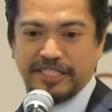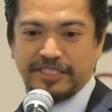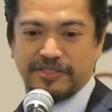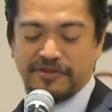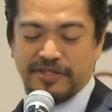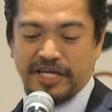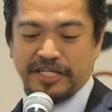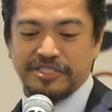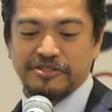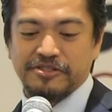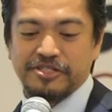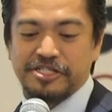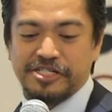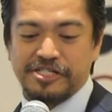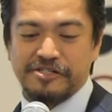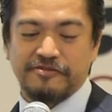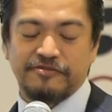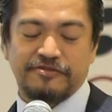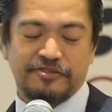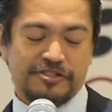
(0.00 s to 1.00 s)
So thank you,
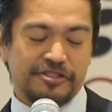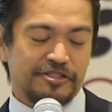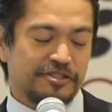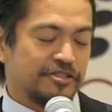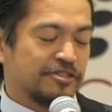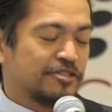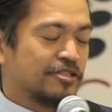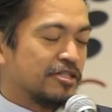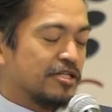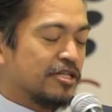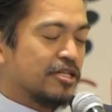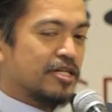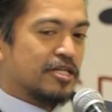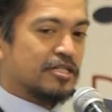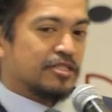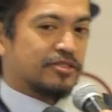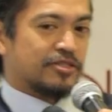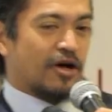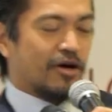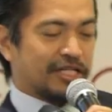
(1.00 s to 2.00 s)
Jim, for
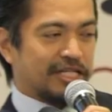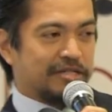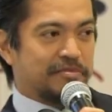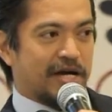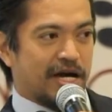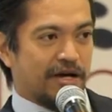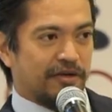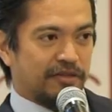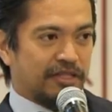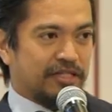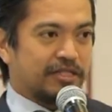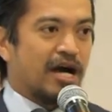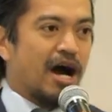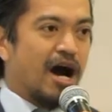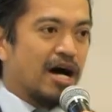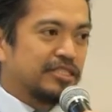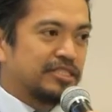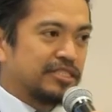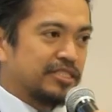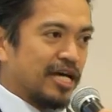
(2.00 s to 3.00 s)
talking about the
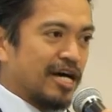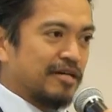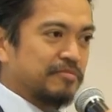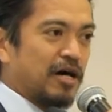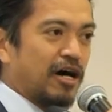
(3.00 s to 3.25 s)
concept